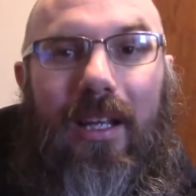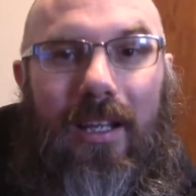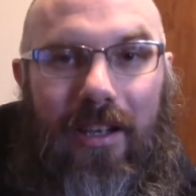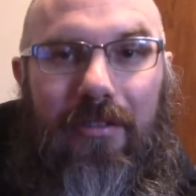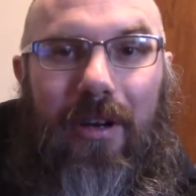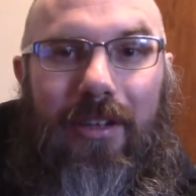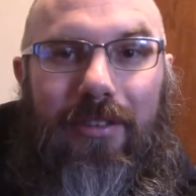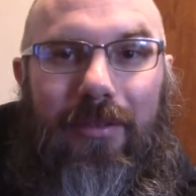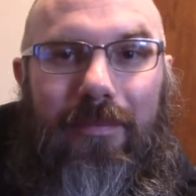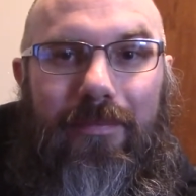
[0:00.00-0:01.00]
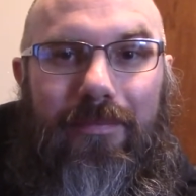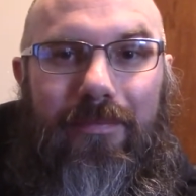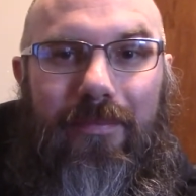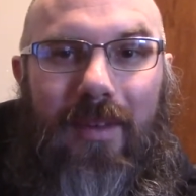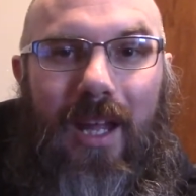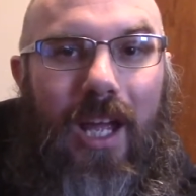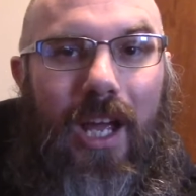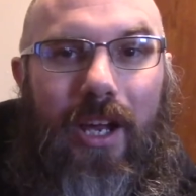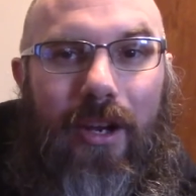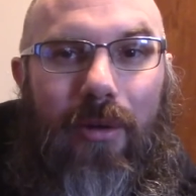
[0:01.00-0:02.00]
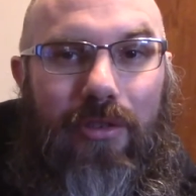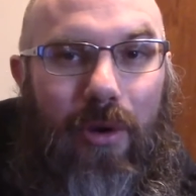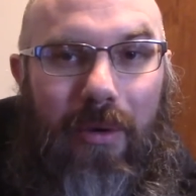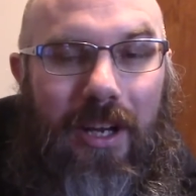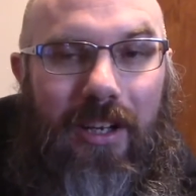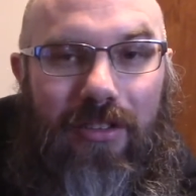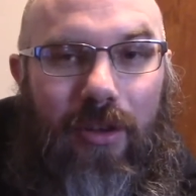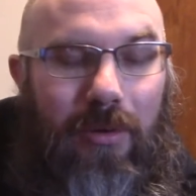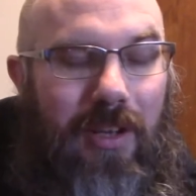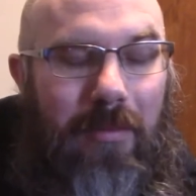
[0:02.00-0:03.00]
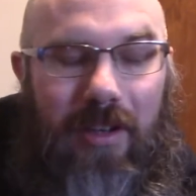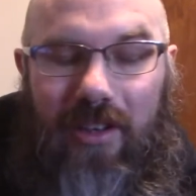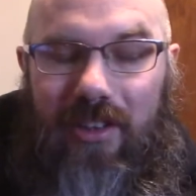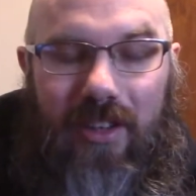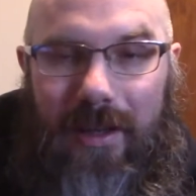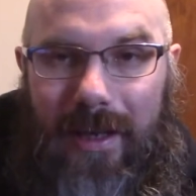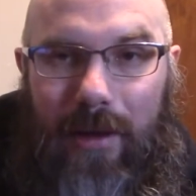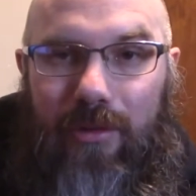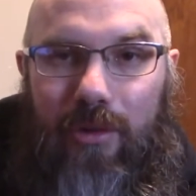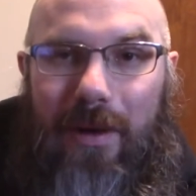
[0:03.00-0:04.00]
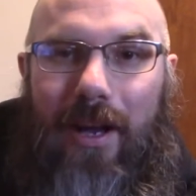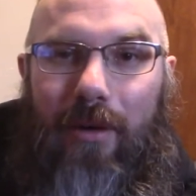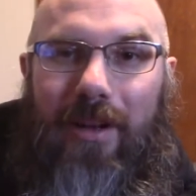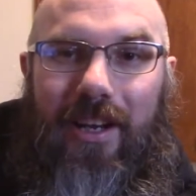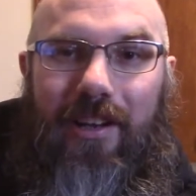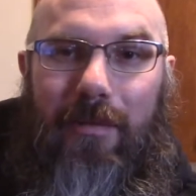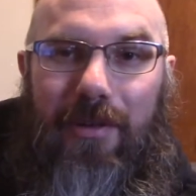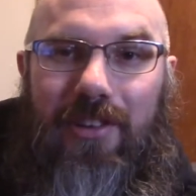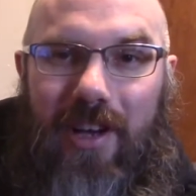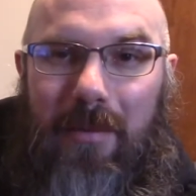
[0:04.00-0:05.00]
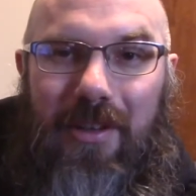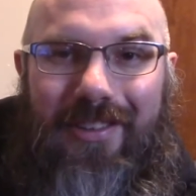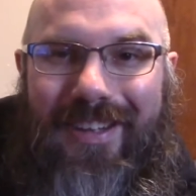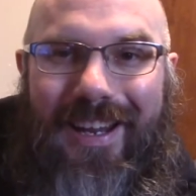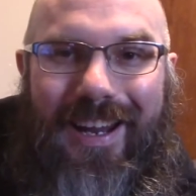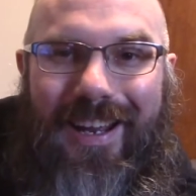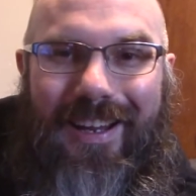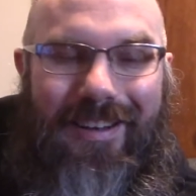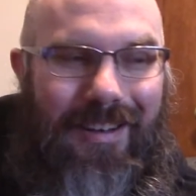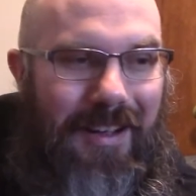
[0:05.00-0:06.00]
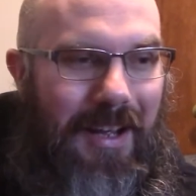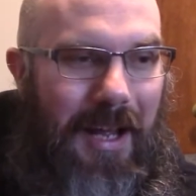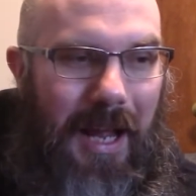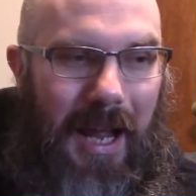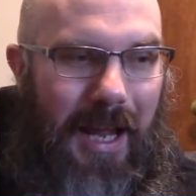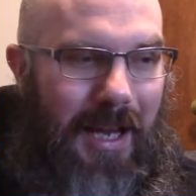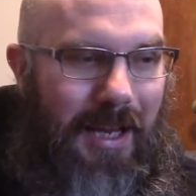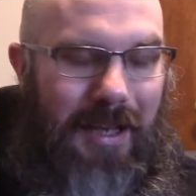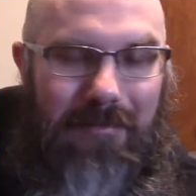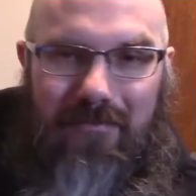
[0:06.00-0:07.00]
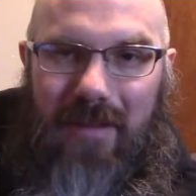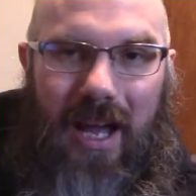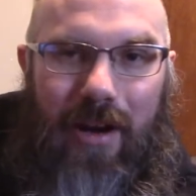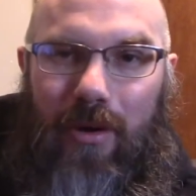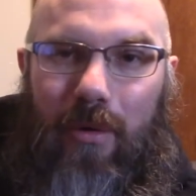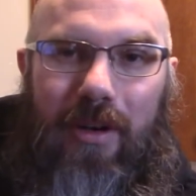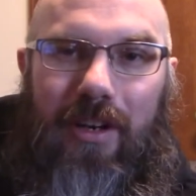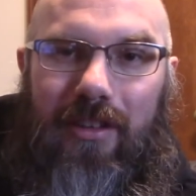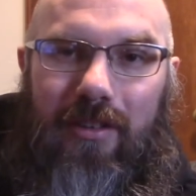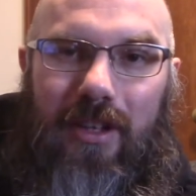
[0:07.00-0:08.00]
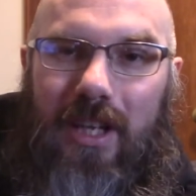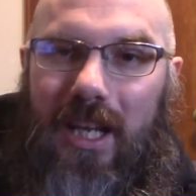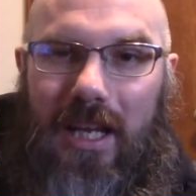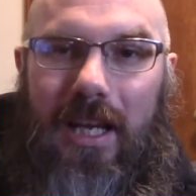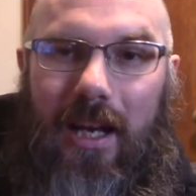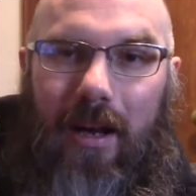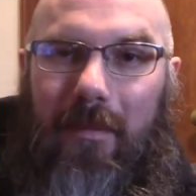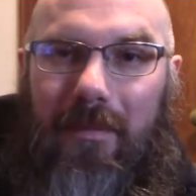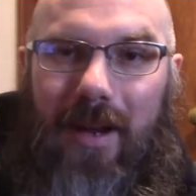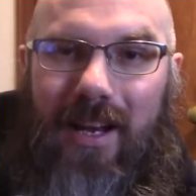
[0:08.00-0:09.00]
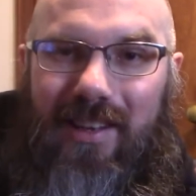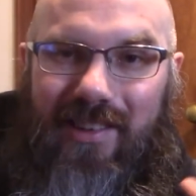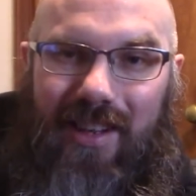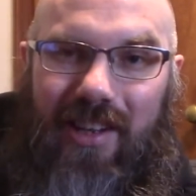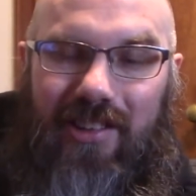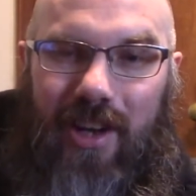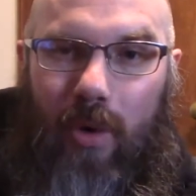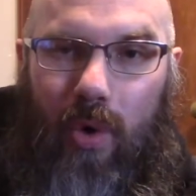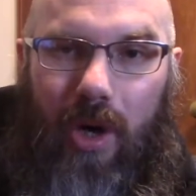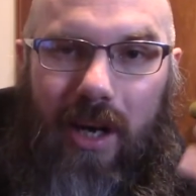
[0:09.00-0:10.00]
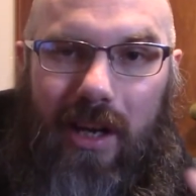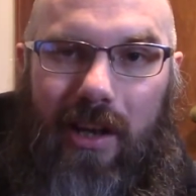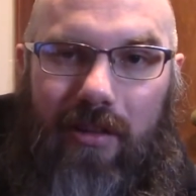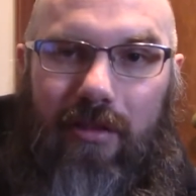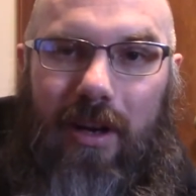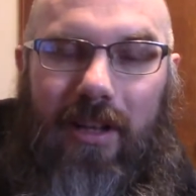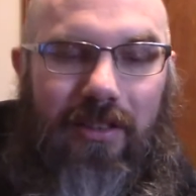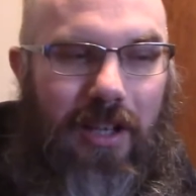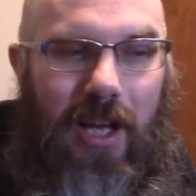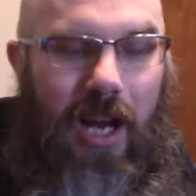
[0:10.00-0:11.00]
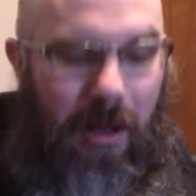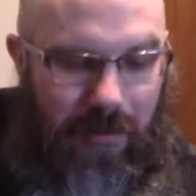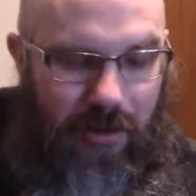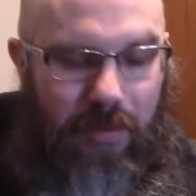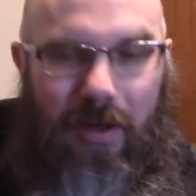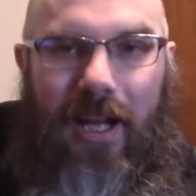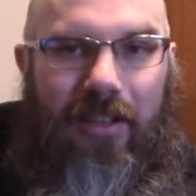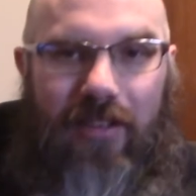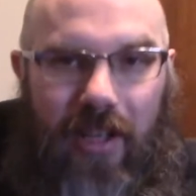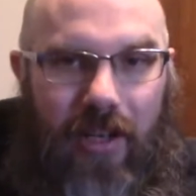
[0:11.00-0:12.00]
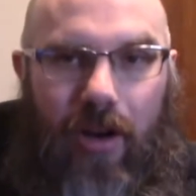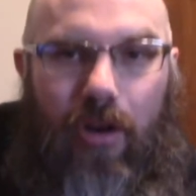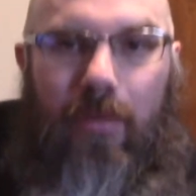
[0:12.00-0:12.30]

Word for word: Get dressed. No joke, it is so tempting. Just lounge around in your pajamas and I don't know what it is. Get up, take a shower, get dressed. And I'm just relaxed today. Cargo